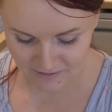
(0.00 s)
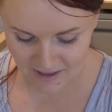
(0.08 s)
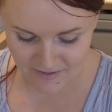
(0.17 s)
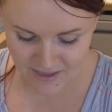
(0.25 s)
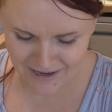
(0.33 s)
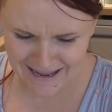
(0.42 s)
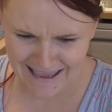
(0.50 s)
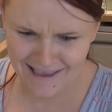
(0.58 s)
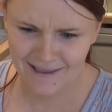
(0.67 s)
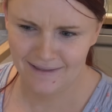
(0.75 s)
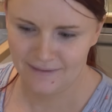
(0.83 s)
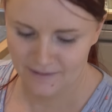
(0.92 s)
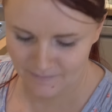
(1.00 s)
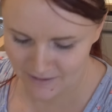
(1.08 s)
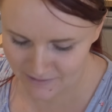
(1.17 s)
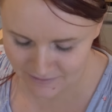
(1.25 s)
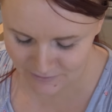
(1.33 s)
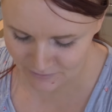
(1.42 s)
and then eating them.
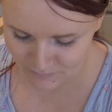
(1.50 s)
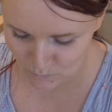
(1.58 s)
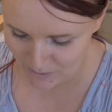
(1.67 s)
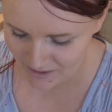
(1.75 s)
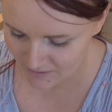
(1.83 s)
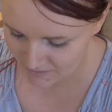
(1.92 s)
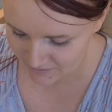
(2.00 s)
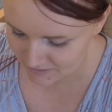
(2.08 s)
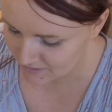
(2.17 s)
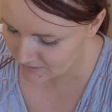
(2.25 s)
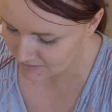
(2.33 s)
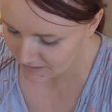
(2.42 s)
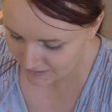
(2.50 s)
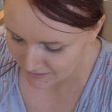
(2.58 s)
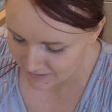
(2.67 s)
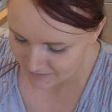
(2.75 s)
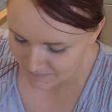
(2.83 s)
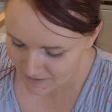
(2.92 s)
That's just weird.
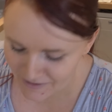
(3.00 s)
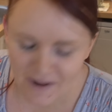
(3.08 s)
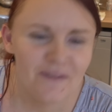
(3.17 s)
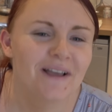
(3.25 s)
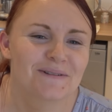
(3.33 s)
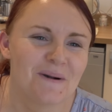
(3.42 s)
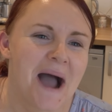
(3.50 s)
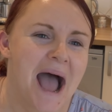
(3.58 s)
I know that's what